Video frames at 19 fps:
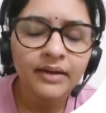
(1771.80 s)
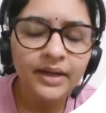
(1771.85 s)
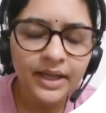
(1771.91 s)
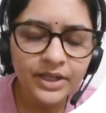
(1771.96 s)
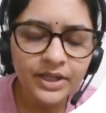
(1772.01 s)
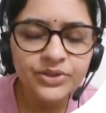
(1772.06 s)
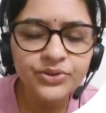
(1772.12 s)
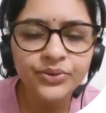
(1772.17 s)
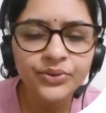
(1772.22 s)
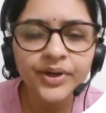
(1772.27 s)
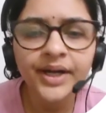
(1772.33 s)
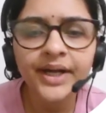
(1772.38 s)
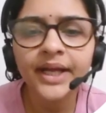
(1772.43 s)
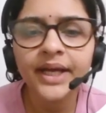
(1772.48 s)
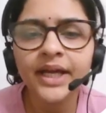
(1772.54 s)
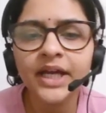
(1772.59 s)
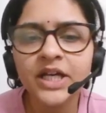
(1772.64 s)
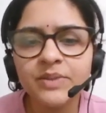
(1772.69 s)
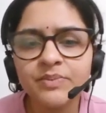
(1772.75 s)
student
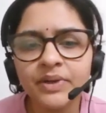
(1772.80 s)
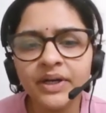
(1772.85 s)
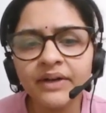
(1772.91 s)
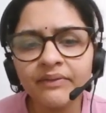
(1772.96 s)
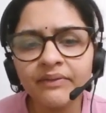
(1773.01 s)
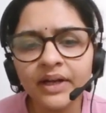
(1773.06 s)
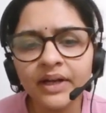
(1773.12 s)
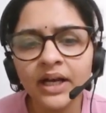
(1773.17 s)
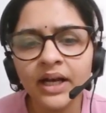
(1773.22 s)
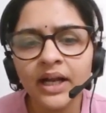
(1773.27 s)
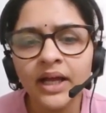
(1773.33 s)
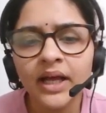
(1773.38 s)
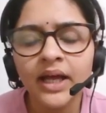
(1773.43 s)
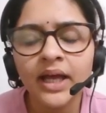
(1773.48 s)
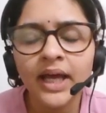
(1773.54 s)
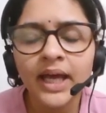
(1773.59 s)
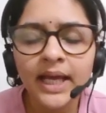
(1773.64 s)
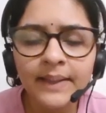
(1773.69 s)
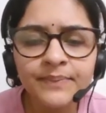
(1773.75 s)
engagement will
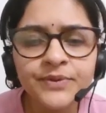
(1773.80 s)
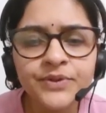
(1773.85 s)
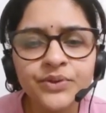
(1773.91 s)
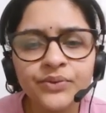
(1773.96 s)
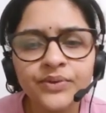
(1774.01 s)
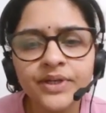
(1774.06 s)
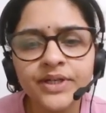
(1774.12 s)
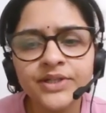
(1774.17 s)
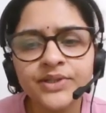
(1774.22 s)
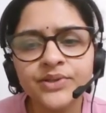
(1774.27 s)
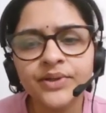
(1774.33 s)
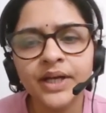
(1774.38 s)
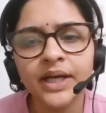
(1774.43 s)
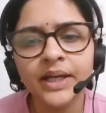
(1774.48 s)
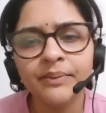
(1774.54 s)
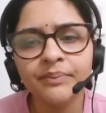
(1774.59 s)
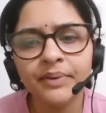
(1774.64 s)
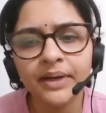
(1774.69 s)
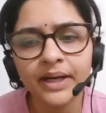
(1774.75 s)
help students to
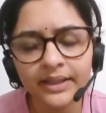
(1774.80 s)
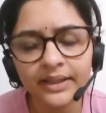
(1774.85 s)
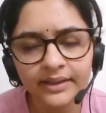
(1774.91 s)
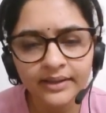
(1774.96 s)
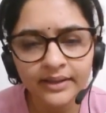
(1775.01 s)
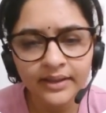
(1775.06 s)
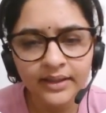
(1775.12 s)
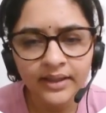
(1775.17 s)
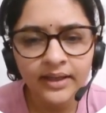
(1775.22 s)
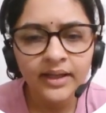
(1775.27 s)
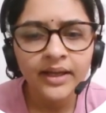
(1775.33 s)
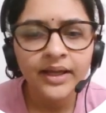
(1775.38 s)
gain practical